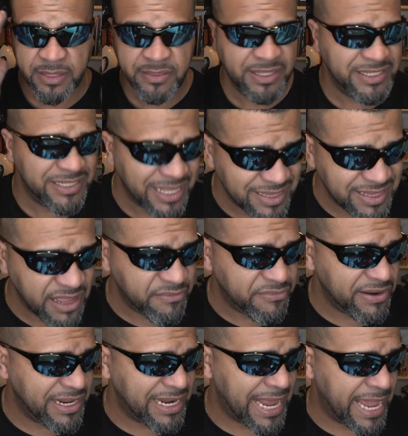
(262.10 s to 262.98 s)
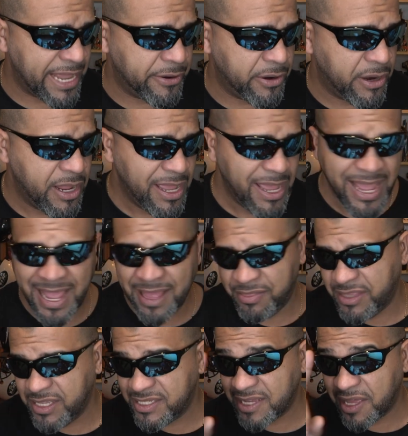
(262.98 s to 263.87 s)
These are definitely lighter.
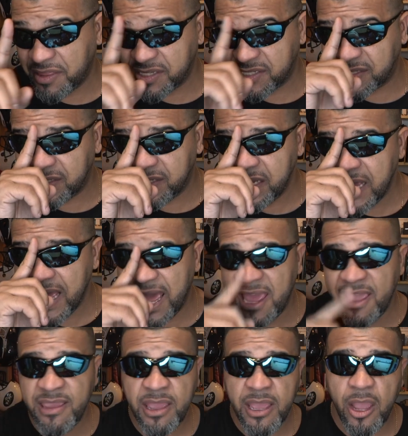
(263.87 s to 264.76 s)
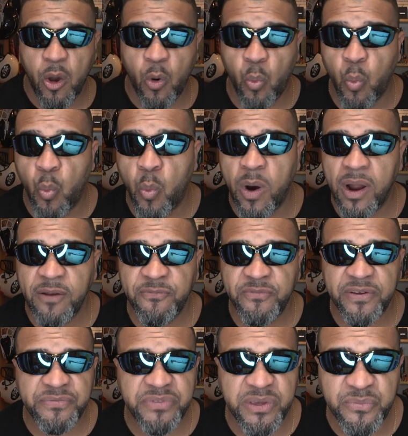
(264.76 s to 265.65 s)
And these are the
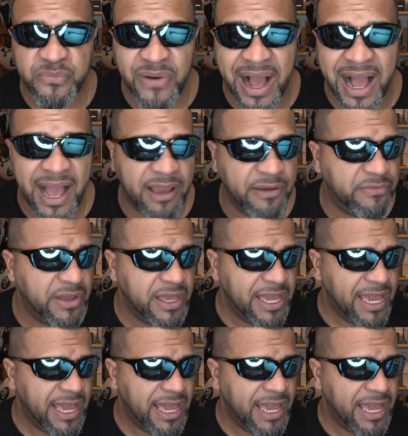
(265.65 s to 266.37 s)
CA155.